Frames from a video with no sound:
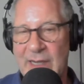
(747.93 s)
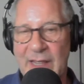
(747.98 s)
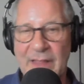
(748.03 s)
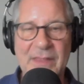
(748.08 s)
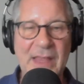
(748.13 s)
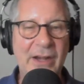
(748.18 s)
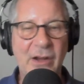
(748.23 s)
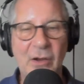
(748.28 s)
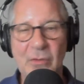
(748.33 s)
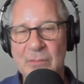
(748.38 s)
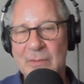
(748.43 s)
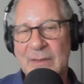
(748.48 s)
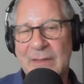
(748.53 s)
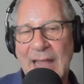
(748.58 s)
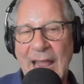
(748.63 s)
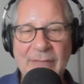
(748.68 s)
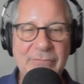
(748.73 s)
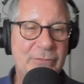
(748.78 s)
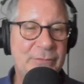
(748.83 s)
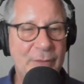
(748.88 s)
And they don't they
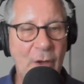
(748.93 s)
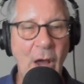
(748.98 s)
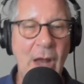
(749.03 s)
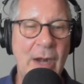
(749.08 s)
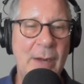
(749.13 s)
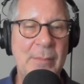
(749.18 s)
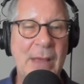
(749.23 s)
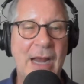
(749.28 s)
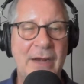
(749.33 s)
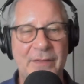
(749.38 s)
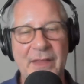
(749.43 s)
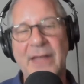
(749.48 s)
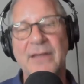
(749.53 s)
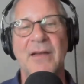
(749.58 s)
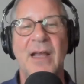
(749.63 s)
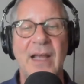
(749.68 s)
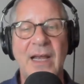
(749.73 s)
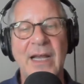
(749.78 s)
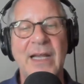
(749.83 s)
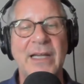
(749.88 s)
haven't thought about it. They you
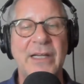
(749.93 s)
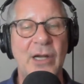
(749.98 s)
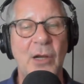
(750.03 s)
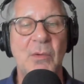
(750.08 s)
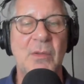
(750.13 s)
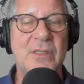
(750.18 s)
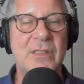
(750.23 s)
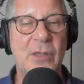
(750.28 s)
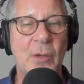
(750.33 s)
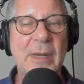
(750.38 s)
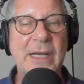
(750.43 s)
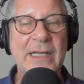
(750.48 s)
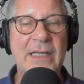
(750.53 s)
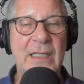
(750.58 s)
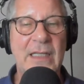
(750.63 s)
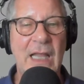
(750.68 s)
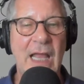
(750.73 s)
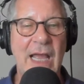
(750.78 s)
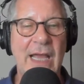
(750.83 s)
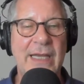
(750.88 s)
know so many
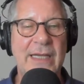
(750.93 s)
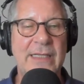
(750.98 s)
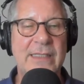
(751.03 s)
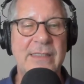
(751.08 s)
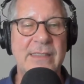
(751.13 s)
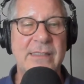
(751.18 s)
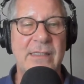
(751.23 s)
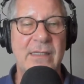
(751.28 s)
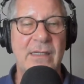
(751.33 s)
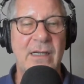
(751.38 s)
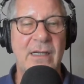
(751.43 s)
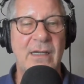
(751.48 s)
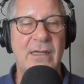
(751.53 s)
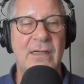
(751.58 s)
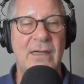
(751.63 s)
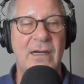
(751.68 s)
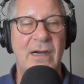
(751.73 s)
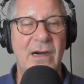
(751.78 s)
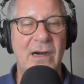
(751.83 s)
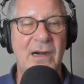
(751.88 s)
clients
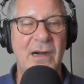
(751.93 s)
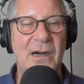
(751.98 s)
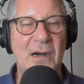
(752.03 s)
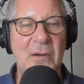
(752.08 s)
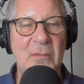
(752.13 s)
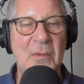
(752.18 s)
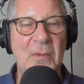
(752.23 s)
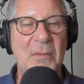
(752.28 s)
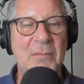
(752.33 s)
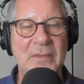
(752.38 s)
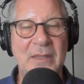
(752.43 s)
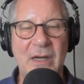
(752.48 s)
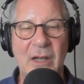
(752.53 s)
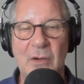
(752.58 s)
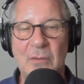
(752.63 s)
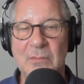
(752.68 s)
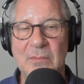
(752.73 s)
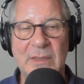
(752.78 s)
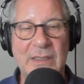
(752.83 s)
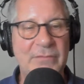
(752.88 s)
are you
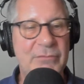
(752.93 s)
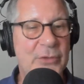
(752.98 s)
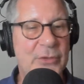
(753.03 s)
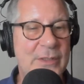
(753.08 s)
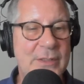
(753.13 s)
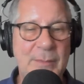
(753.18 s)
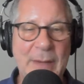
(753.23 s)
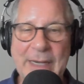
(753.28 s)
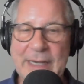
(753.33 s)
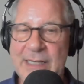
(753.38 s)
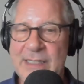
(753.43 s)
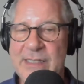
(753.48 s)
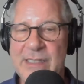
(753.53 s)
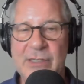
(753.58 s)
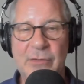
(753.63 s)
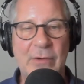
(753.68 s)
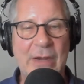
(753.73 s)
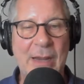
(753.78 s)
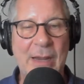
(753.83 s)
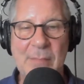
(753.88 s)
know influenced by
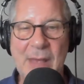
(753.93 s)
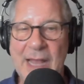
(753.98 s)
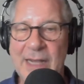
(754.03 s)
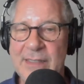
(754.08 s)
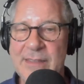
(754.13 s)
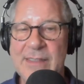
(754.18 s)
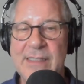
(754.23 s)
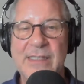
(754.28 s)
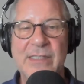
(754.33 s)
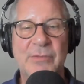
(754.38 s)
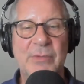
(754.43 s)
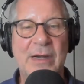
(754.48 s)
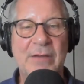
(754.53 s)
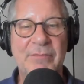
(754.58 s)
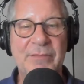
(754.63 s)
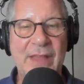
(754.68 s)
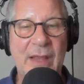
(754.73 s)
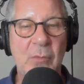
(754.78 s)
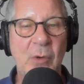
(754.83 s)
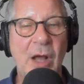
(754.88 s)
Instagram magazines,
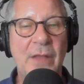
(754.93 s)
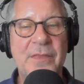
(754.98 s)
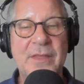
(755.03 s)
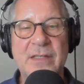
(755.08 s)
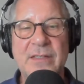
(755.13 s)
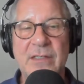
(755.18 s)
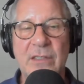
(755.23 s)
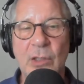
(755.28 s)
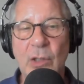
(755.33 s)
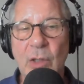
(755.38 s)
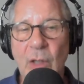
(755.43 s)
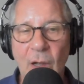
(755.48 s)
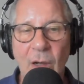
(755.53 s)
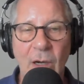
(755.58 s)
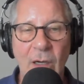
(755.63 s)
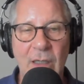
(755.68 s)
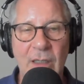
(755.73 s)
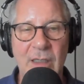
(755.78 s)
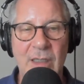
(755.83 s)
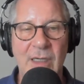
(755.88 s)
whatever they want this
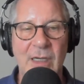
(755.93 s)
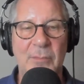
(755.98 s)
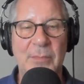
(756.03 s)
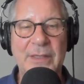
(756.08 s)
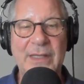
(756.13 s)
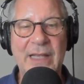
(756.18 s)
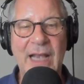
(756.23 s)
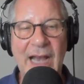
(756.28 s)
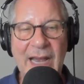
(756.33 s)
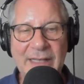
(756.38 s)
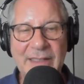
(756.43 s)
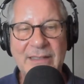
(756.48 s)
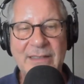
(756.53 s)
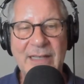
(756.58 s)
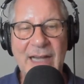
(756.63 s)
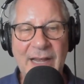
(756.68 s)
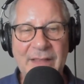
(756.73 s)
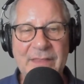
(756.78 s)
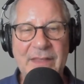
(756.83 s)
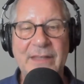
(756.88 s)
look but the, I
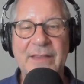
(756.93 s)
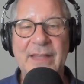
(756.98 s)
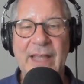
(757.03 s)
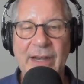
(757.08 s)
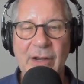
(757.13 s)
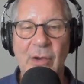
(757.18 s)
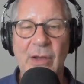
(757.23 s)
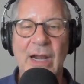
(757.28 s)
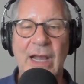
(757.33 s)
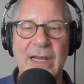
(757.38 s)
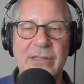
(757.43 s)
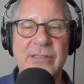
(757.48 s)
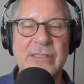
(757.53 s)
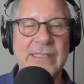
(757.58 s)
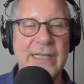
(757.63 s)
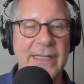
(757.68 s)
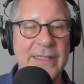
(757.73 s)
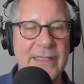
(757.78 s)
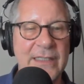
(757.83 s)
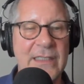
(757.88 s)
I think they don't
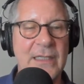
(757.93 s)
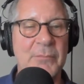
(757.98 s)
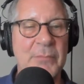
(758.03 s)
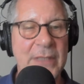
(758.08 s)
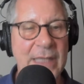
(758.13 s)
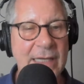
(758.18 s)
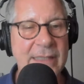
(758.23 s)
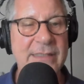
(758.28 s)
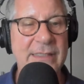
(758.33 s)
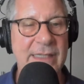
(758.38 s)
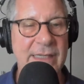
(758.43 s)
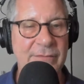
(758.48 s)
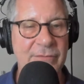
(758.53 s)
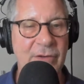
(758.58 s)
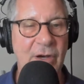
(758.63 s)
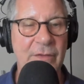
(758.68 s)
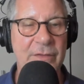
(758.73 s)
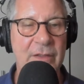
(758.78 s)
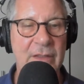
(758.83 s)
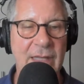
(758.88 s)
understand the complexity of
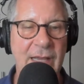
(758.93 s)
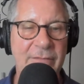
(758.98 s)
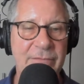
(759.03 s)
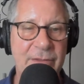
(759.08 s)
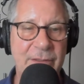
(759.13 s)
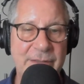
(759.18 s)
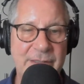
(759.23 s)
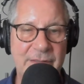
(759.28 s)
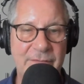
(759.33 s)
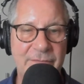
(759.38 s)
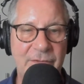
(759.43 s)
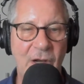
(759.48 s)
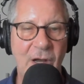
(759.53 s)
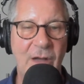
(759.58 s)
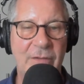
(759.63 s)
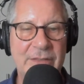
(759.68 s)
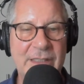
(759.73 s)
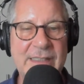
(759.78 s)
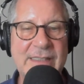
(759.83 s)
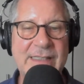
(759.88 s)
all the levels
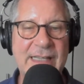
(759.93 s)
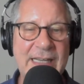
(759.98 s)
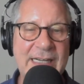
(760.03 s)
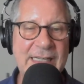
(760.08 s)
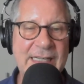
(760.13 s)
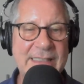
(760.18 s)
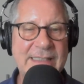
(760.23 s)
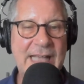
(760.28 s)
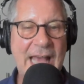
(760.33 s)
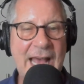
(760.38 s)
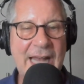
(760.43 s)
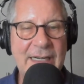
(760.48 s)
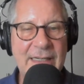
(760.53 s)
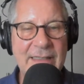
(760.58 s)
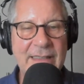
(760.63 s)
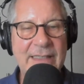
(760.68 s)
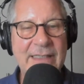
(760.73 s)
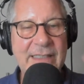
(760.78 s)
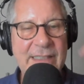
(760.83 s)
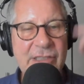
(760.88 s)
involved. Is and is that
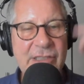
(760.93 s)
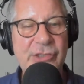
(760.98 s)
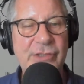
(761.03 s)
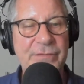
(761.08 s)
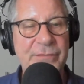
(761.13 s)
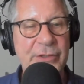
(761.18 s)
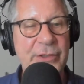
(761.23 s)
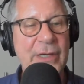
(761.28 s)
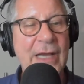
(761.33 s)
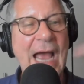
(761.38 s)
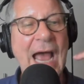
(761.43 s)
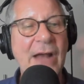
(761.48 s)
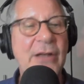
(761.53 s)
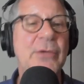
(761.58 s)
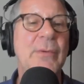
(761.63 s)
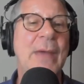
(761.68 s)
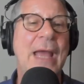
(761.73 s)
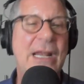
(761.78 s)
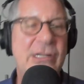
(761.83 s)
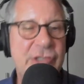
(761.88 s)
an issue for you? How
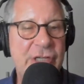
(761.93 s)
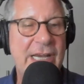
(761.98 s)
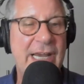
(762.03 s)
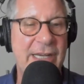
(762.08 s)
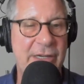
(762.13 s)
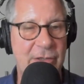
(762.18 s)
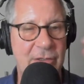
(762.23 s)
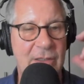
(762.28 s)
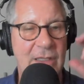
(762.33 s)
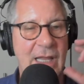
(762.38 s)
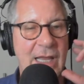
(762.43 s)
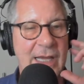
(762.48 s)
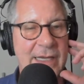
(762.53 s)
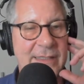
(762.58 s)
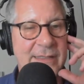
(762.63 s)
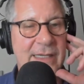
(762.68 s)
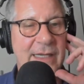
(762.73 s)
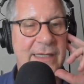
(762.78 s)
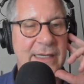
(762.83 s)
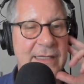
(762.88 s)
do you educate your
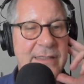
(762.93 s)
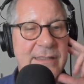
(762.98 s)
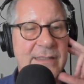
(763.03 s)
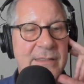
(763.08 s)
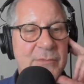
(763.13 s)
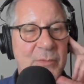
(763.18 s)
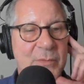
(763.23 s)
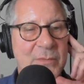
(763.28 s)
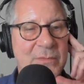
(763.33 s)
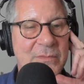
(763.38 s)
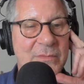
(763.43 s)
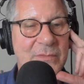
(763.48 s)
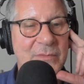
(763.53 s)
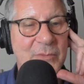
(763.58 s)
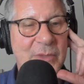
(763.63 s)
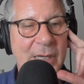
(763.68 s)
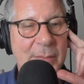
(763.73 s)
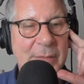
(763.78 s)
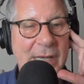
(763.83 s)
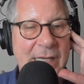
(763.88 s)
clients? I guess is
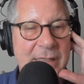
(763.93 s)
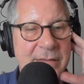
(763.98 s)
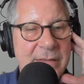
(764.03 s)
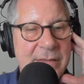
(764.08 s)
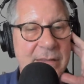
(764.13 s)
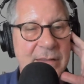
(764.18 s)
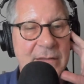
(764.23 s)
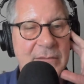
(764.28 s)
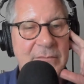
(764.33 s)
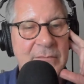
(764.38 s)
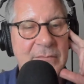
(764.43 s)
what I'm asking.